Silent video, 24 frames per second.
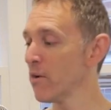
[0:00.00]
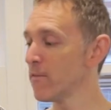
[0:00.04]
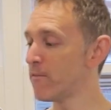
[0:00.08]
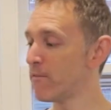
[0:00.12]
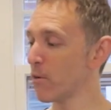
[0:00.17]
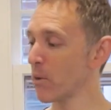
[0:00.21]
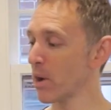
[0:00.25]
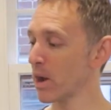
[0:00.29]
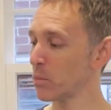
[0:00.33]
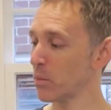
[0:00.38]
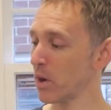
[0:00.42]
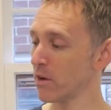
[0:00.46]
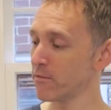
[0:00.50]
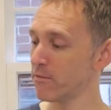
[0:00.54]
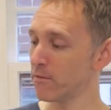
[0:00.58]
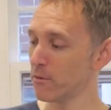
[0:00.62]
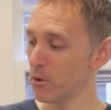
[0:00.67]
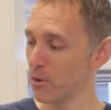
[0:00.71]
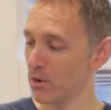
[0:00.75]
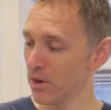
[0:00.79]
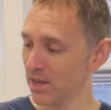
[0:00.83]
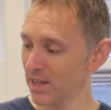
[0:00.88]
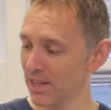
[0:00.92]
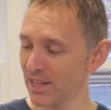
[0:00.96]

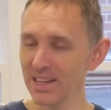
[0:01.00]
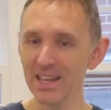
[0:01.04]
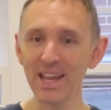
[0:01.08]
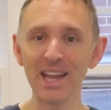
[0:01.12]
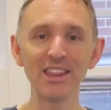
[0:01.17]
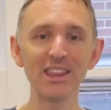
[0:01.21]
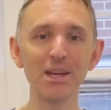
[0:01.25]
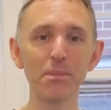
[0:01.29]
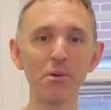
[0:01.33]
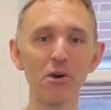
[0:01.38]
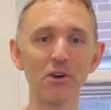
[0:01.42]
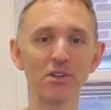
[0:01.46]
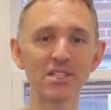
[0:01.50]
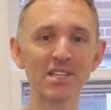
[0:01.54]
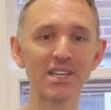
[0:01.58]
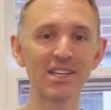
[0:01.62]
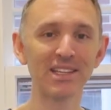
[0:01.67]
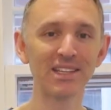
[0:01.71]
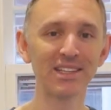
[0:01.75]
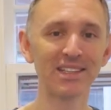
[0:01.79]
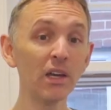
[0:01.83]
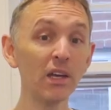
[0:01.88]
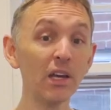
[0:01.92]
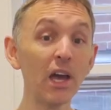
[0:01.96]
4814 in the pot.
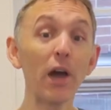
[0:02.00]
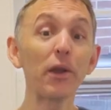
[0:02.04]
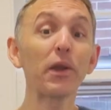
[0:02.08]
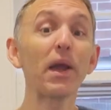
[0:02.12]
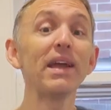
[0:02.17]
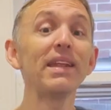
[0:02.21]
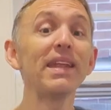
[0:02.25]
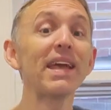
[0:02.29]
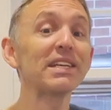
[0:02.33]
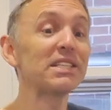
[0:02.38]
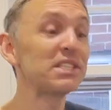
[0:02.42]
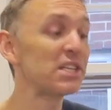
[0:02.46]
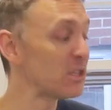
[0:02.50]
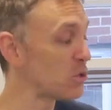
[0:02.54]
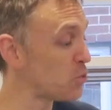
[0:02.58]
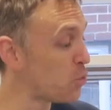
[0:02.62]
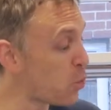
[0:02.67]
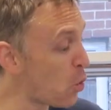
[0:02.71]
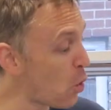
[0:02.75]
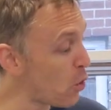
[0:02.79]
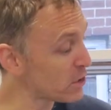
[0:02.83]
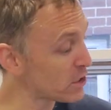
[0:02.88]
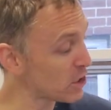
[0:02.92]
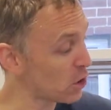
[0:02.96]
Okay, next is
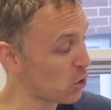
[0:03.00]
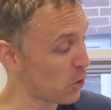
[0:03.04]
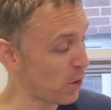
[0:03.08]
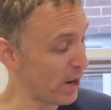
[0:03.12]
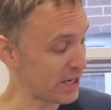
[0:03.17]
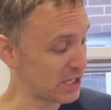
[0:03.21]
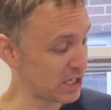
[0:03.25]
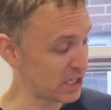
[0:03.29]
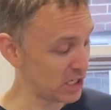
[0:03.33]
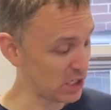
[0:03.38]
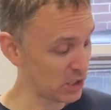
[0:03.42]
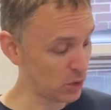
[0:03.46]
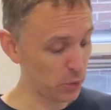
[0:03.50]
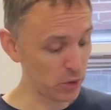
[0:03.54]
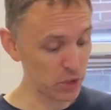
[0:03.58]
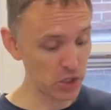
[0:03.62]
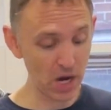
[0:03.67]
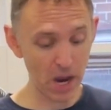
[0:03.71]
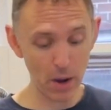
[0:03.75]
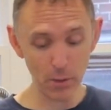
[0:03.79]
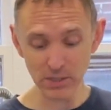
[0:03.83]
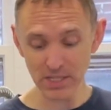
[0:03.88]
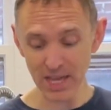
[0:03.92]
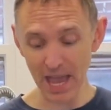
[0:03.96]
watercress,
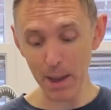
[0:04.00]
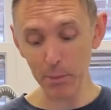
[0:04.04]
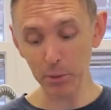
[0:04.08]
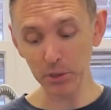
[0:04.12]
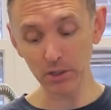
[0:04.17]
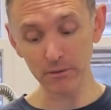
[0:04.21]
which I was able